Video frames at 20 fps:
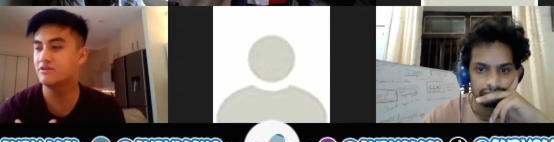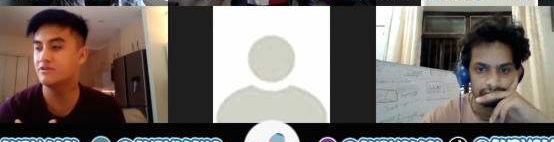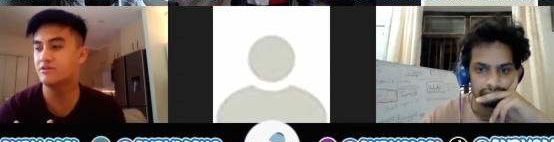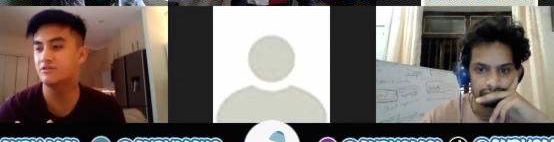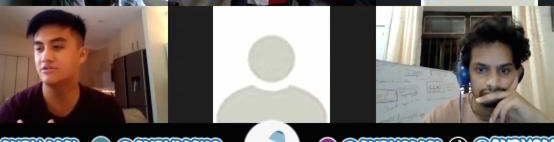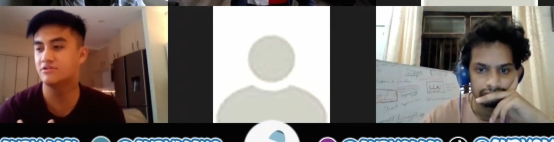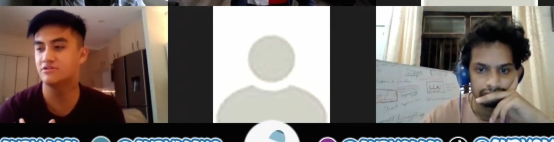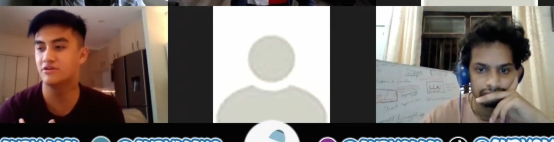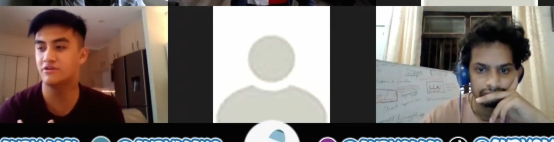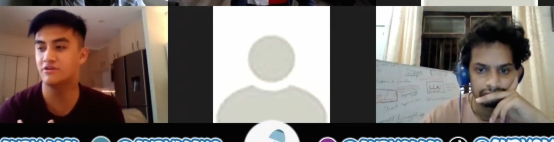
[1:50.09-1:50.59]

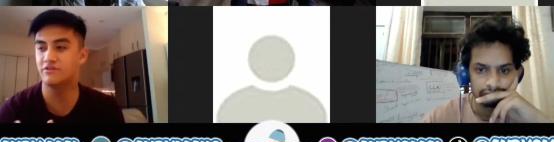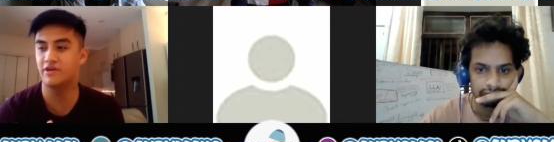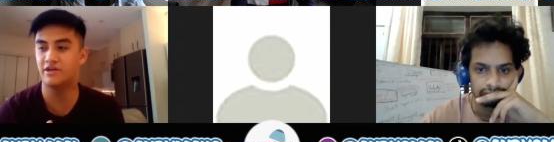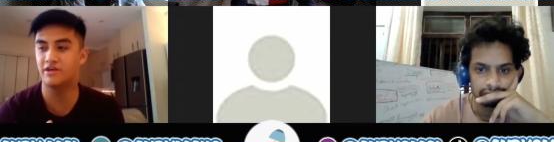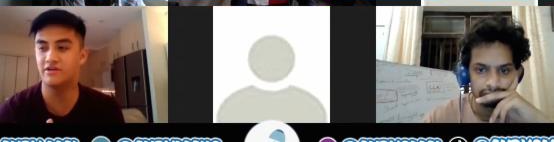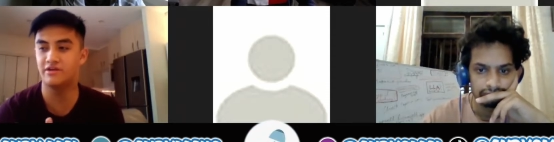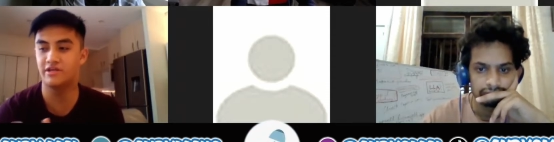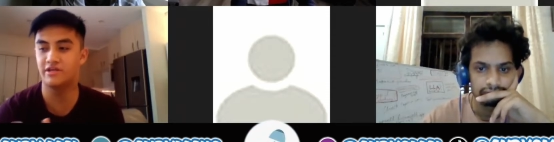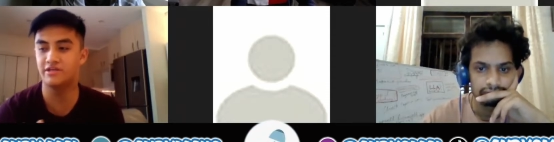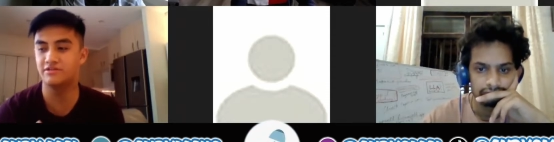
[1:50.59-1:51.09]
Speaker 1: So they'd
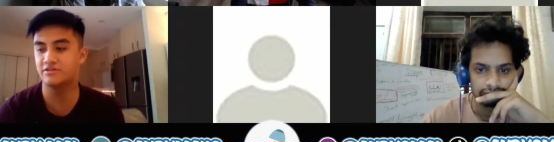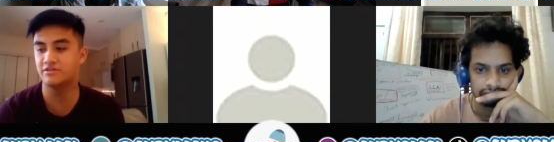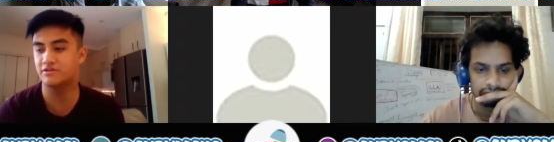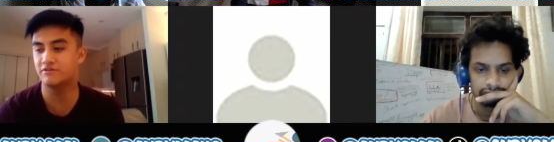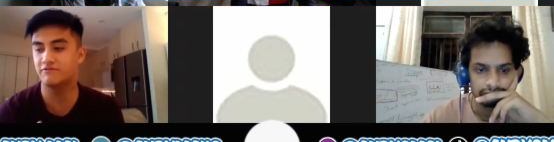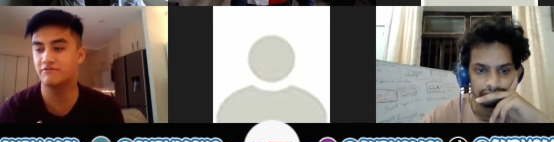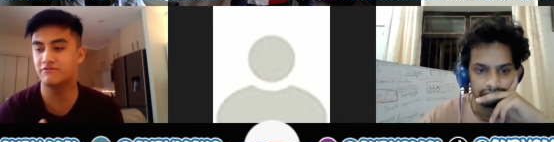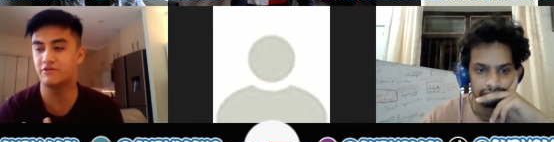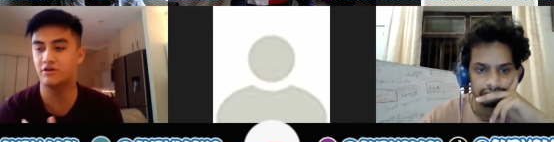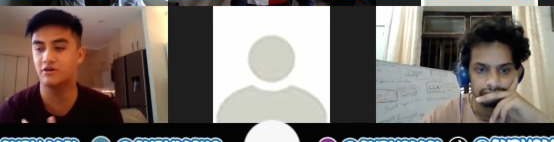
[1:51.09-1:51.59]
need to
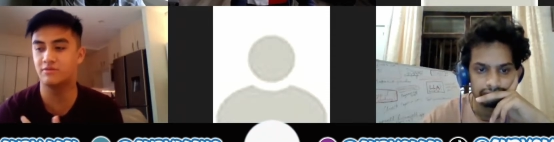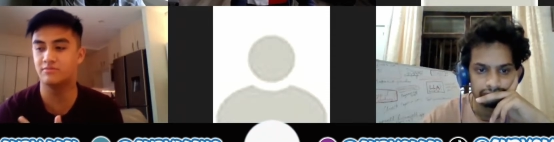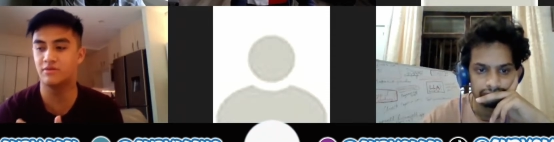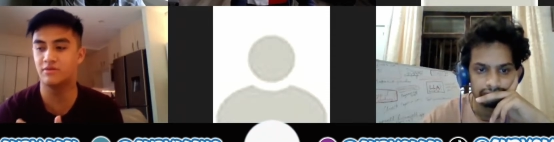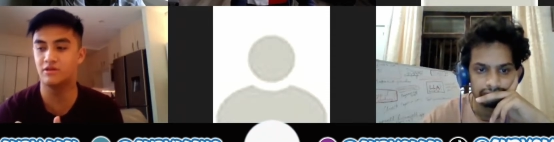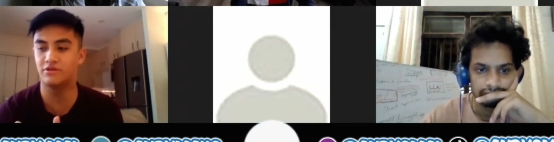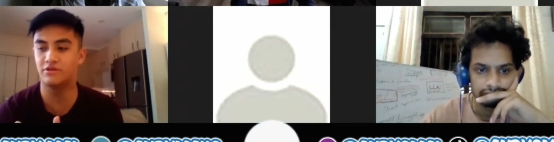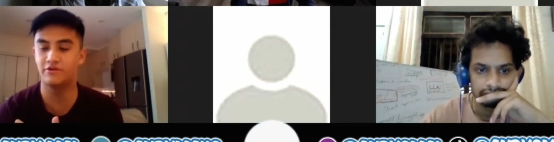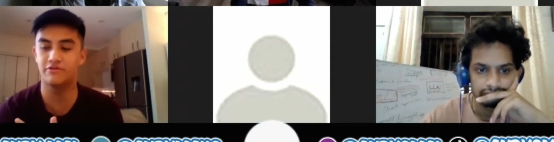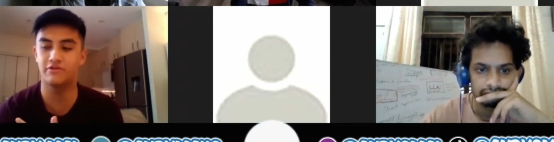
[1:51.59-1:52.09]
confirm a
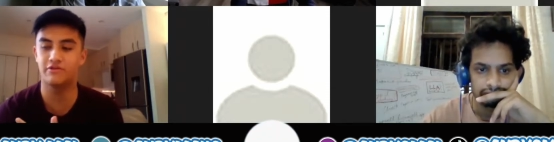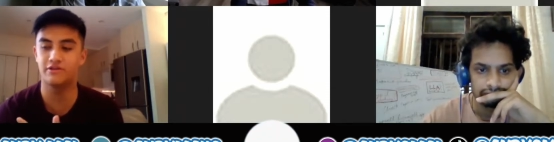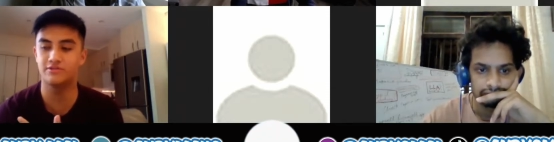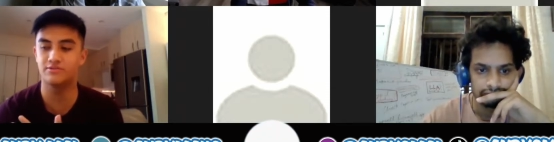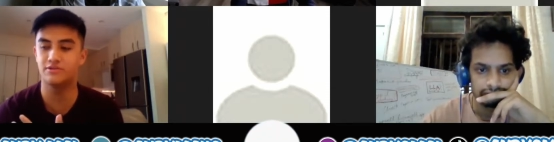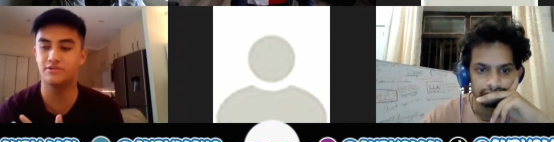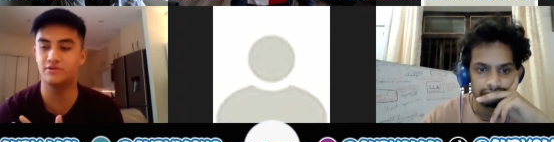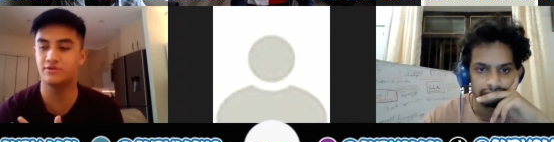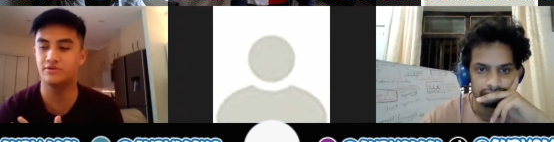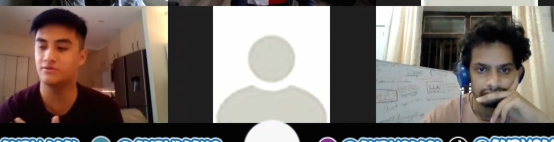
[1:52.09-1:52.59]
lot of things with
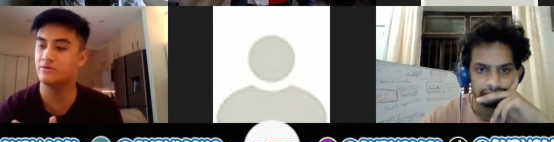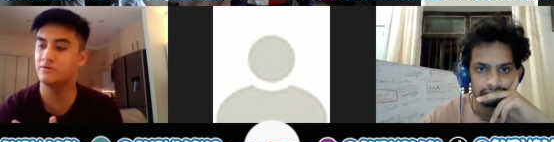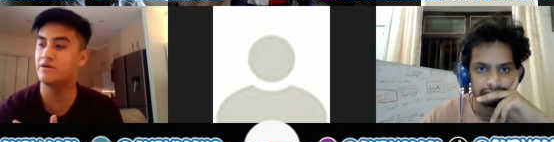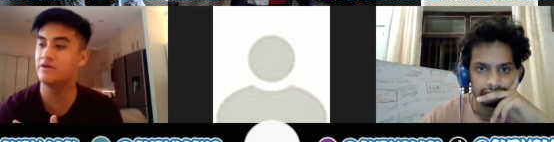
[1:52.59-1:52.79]
you.